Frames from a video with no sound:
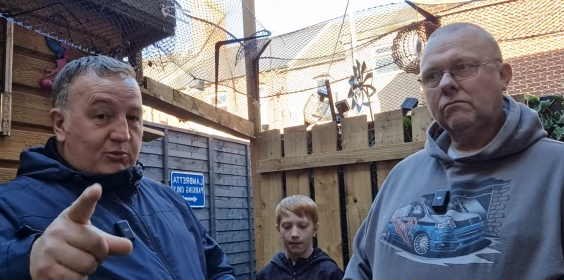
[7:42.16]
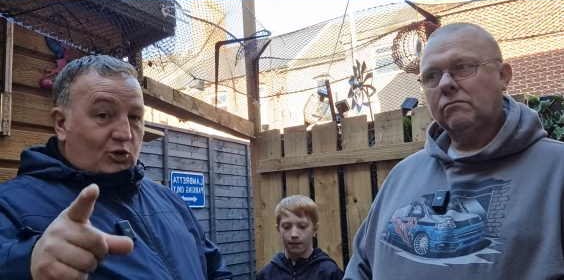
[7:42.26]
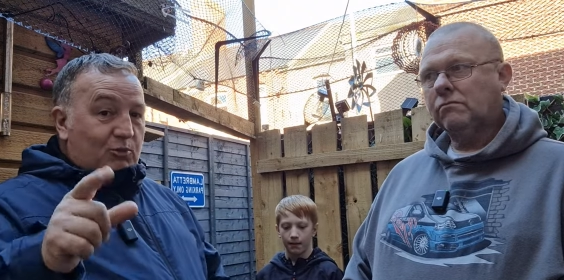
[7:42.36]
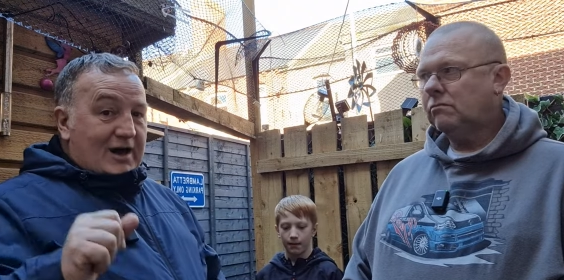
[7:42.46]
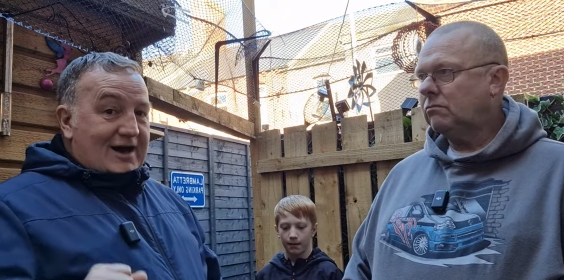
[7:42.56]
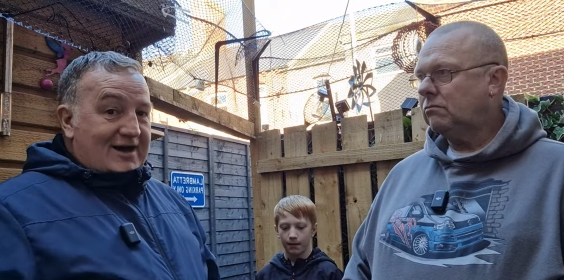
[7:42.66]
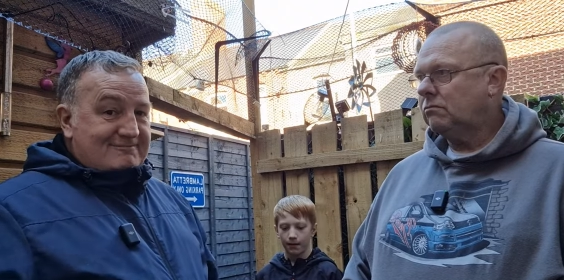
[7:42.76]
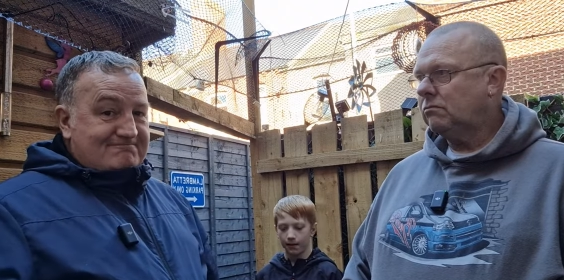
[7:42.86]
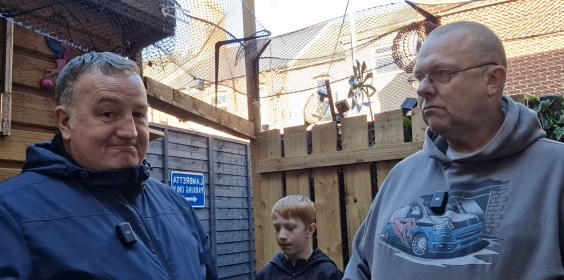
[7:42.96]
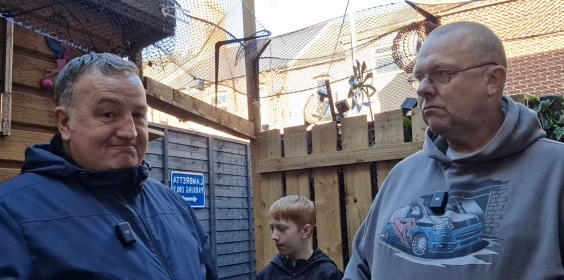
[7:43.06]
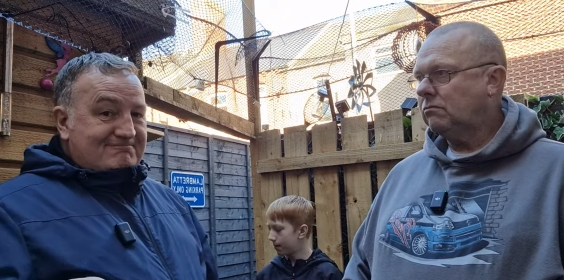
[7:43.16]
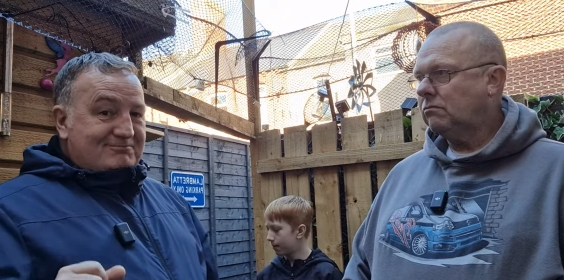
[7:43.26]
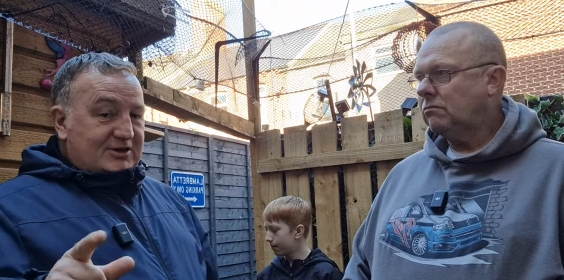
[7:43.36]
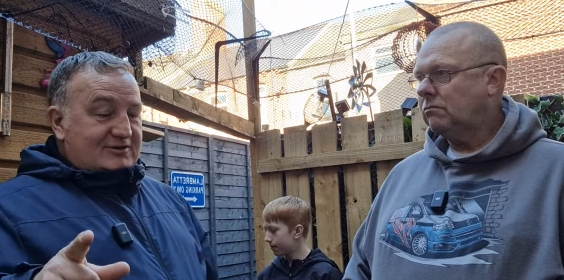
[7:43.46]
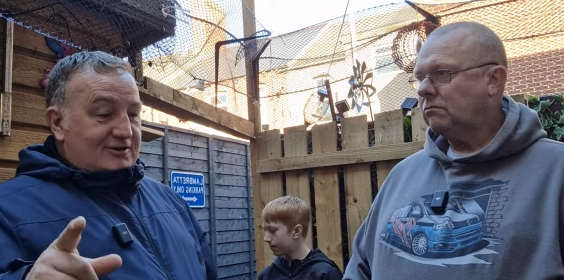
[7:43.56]
Speaker 1: bull bar
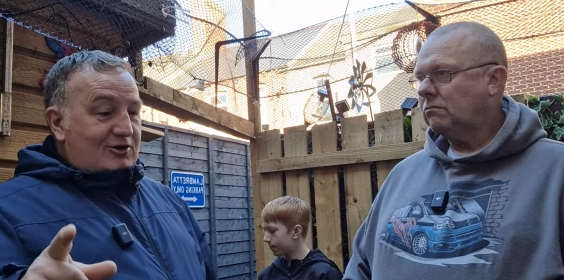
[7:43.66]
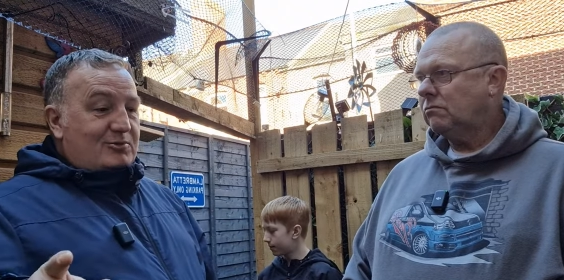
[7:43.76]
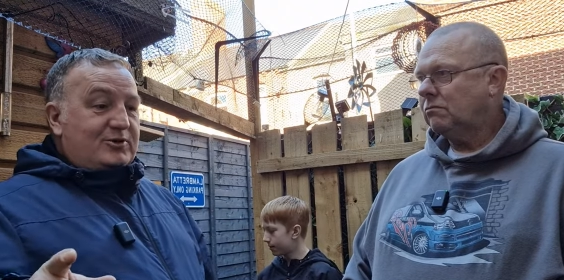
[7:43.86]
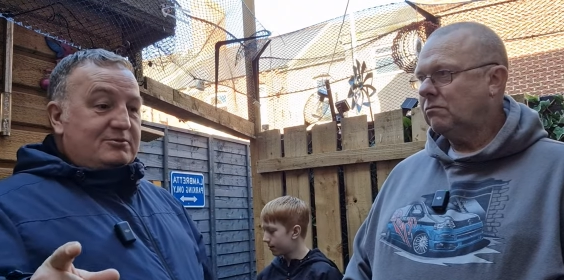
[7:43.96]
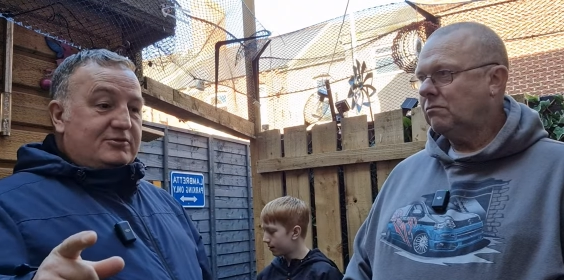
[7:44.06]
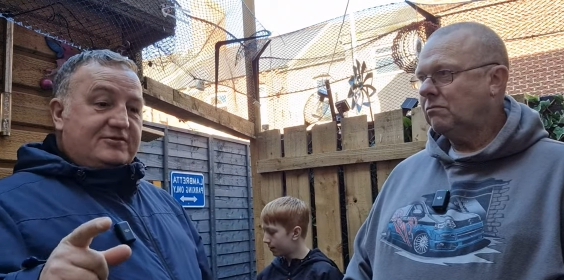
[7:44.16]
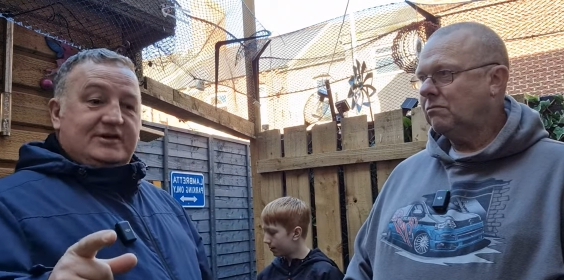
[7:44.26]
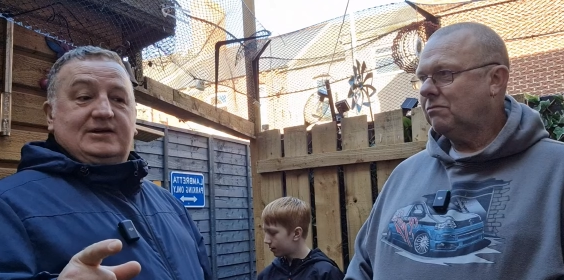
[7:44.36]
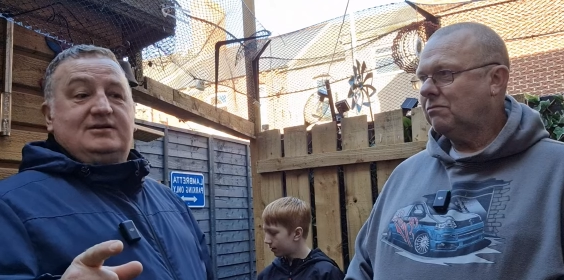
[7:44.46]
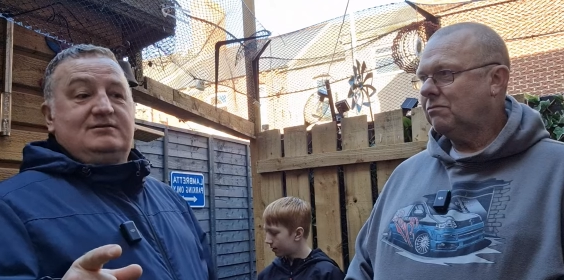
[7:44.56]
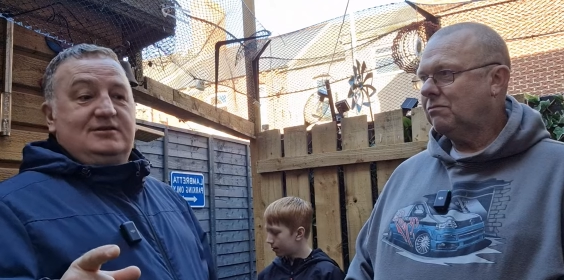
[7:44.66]
because a lot of people think